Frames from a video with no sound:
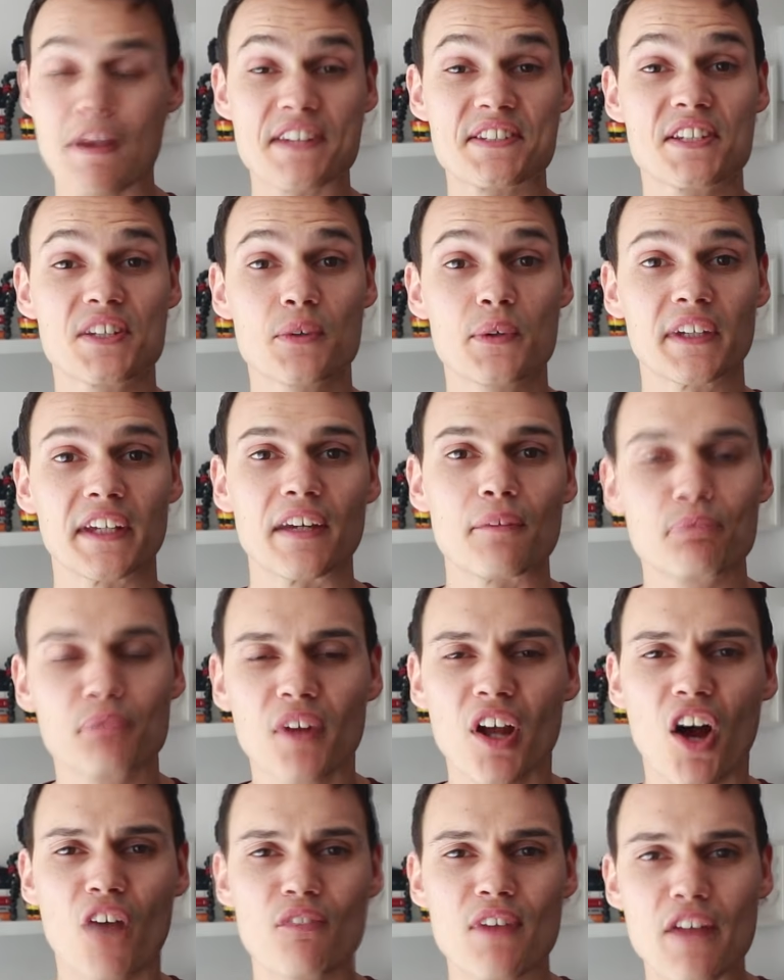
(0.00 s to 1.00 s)
the best at doing it.
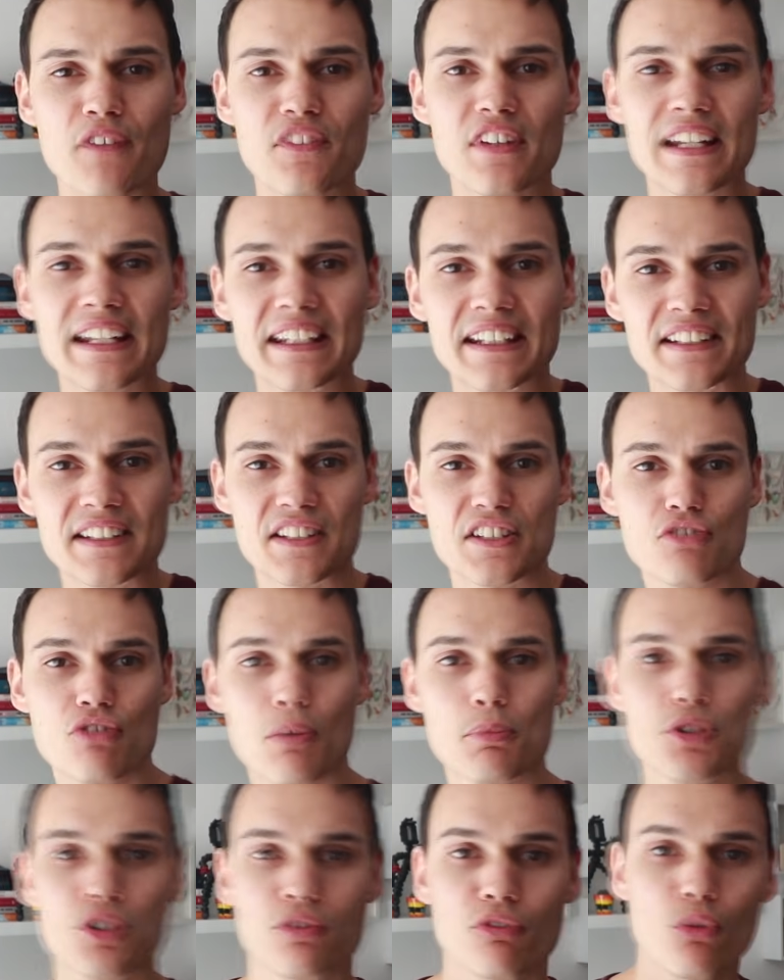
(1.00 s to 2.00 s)
I've left a link in the
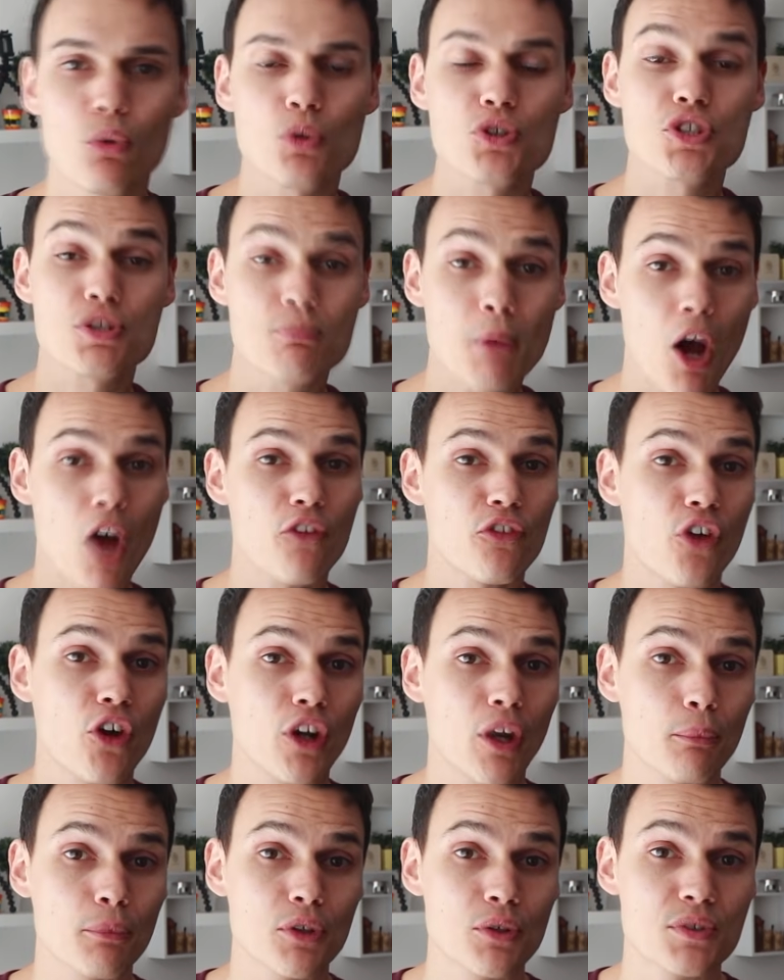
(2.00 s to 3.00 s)
description for what
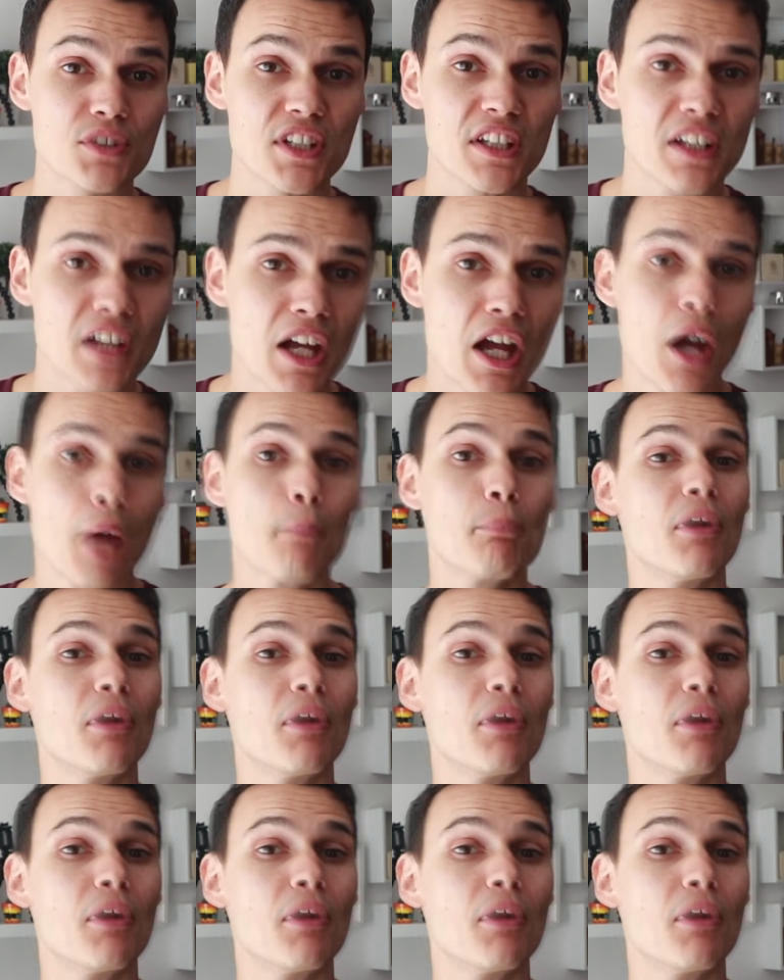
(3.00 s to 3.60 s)
smartphone I'm using,